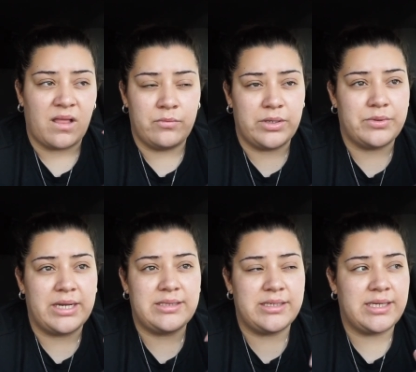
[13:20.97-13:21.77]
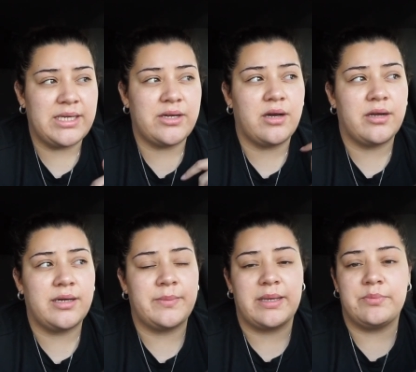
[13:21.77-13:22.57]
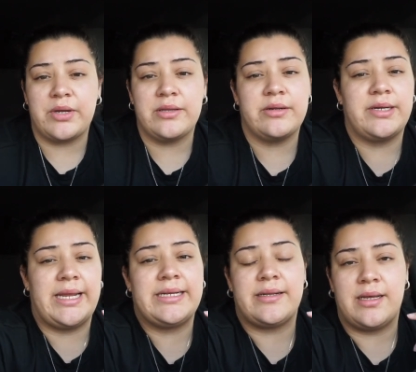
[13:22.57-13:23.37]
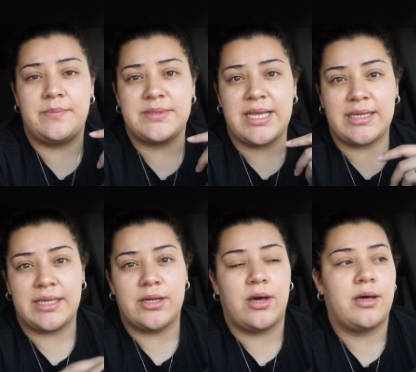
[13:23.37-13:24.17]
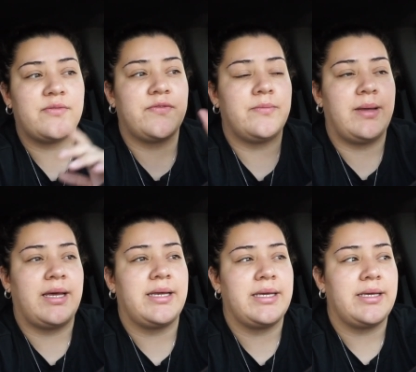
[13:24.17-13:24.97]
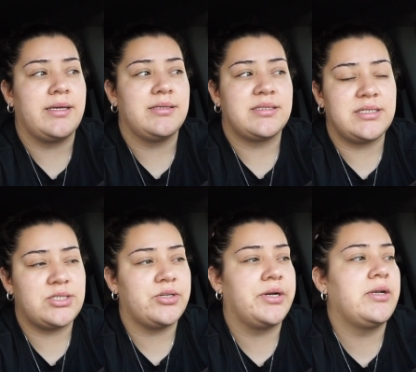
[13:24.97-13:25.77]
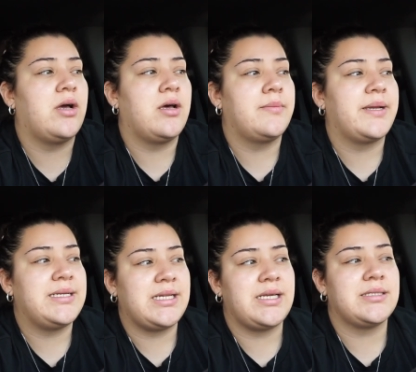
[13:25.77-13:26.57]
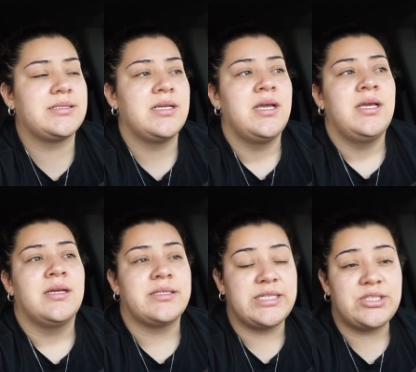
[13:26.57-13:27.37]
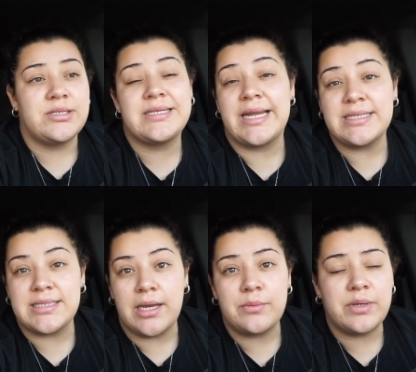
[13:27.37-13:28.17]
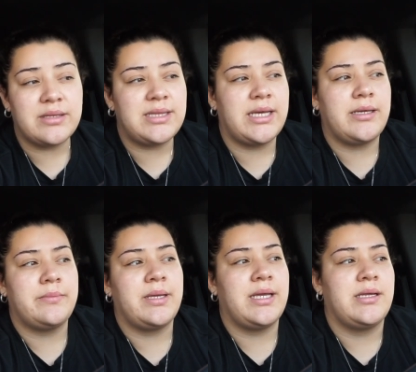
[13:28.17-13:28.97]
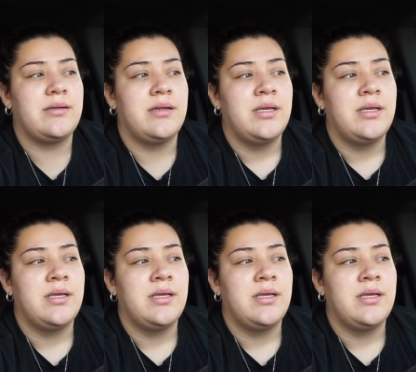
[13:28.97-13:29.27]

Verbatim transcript: we were at the ER. My brother ended up taking off my sister-in-law, my niece. They took Grecia with them, and